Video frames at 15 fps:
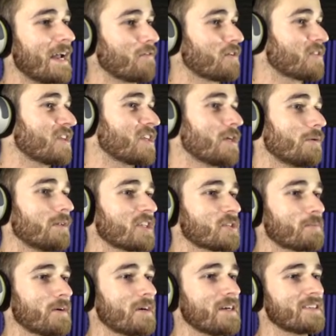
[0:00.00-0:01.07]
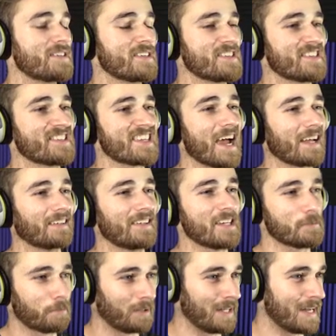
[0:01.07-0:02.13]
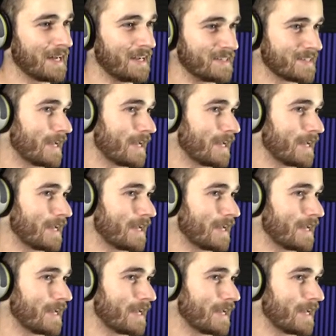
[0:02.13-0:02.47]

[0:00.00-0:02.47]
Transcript: Everything you will experience is exactly as planned.